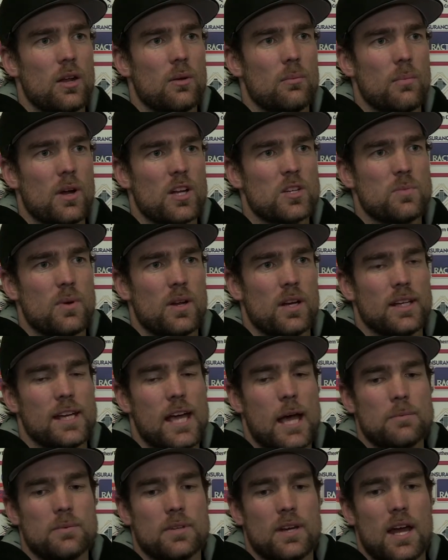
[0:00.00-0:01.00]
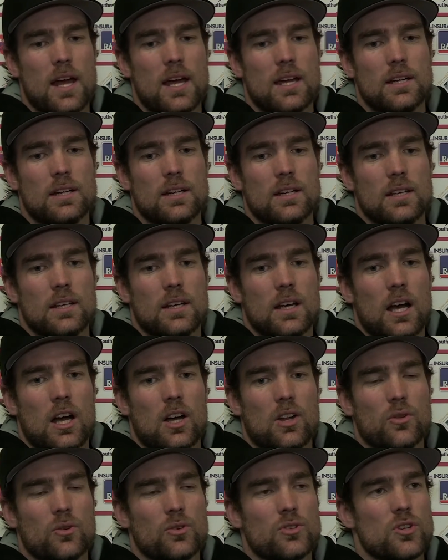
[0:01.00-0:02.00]
had a much better game today.
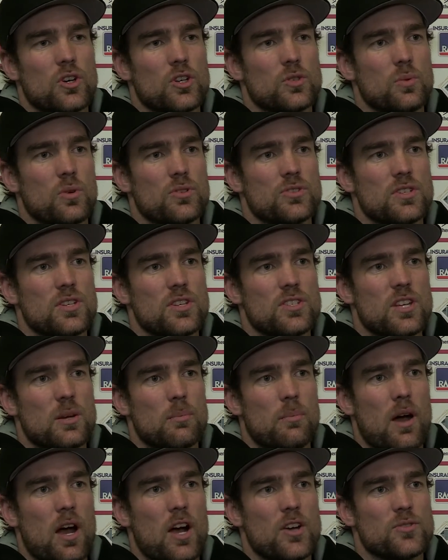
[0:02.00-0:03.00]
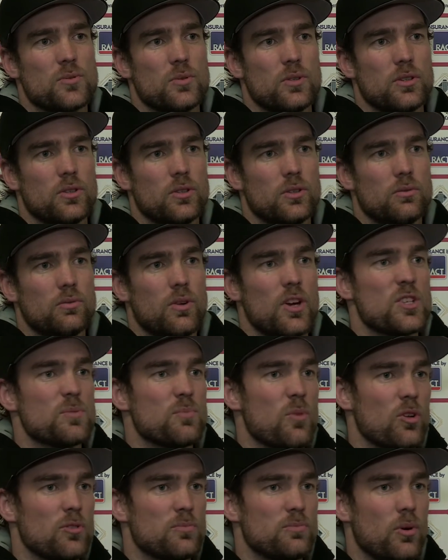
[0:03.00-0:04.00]
I thought Josh Watson's set in the house really good. Reece
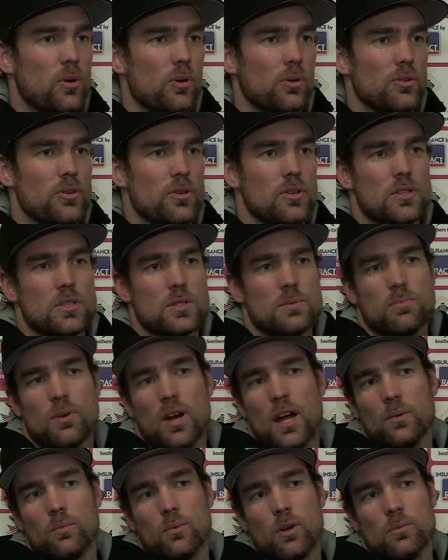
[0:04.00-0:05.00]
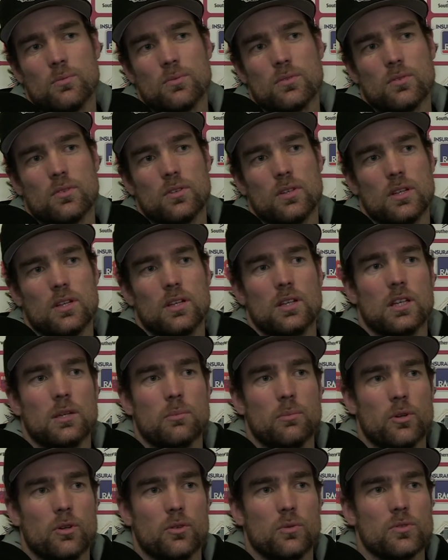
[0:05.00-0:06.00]
Mock ball use, Braden Webb's in the
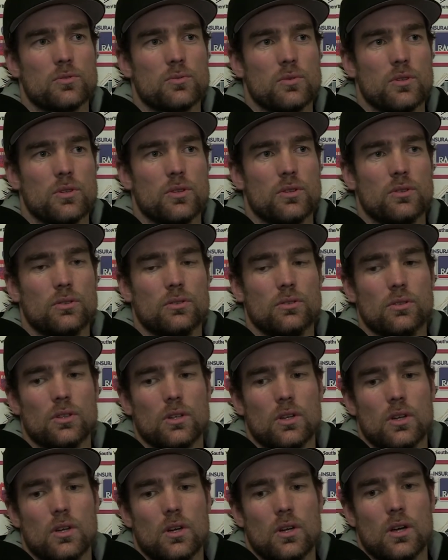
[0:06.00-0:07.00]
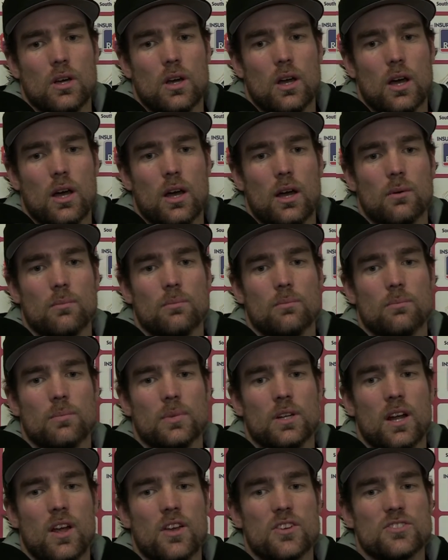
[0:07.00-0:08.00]
middle was really good.
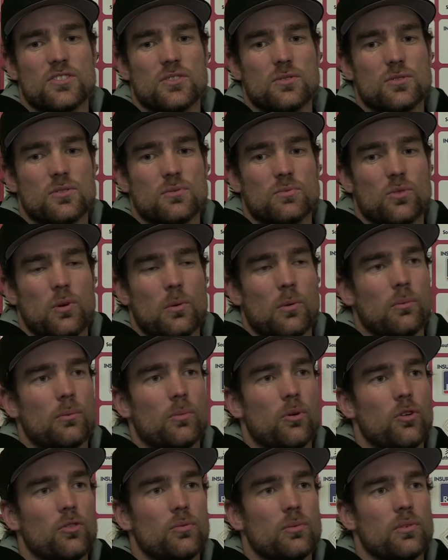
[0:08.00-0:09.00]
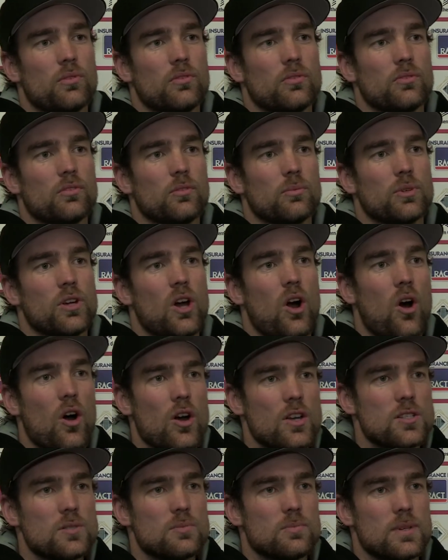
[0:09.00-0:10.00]
You know, there's still some room improvement from
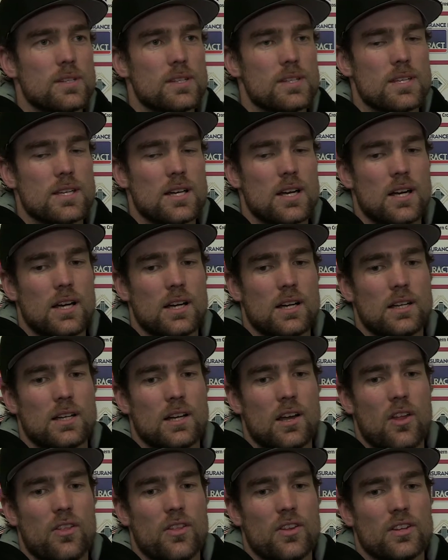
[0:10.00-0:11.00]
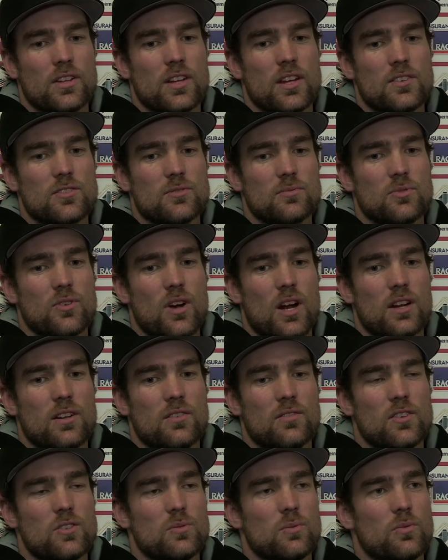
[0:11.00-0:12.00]
guys, but I think there's some great
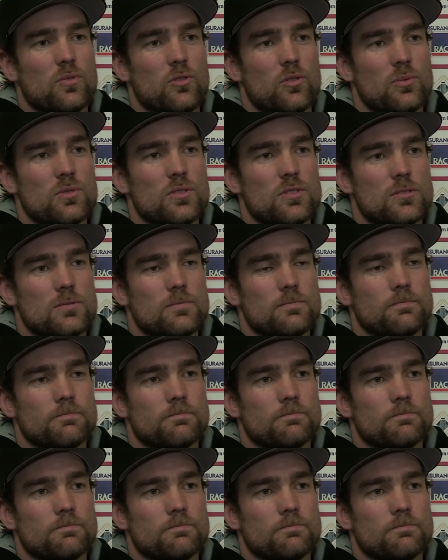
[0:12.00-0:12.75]
individual performances.